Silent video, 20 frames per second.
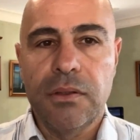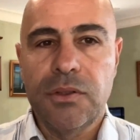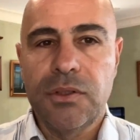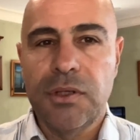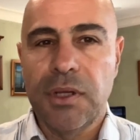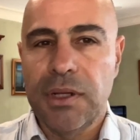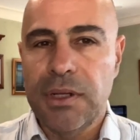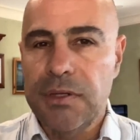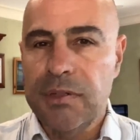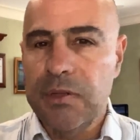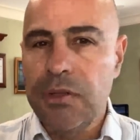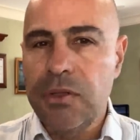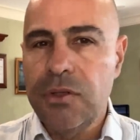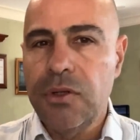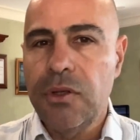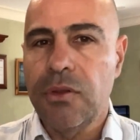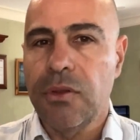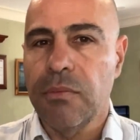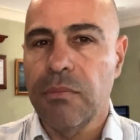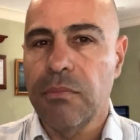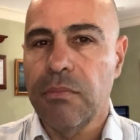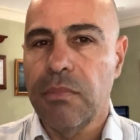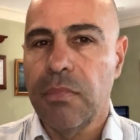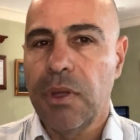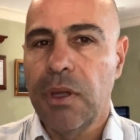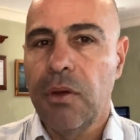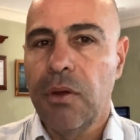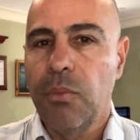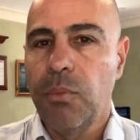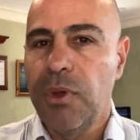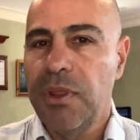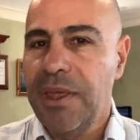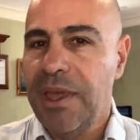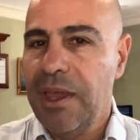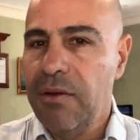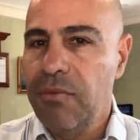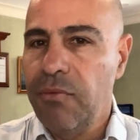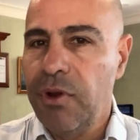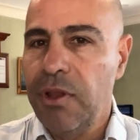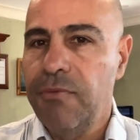To listen to them with
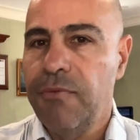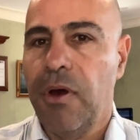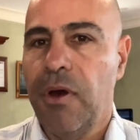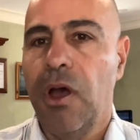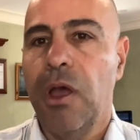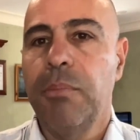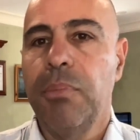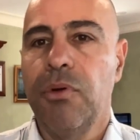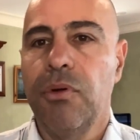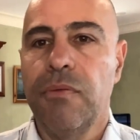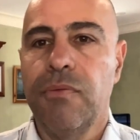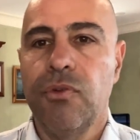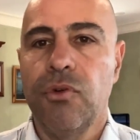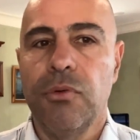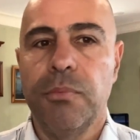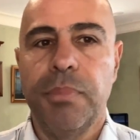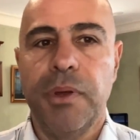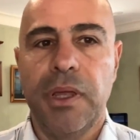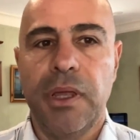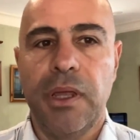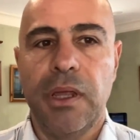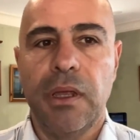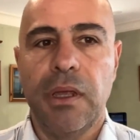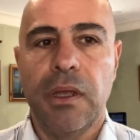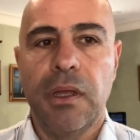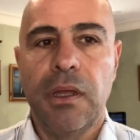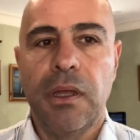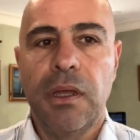every fiber of your being,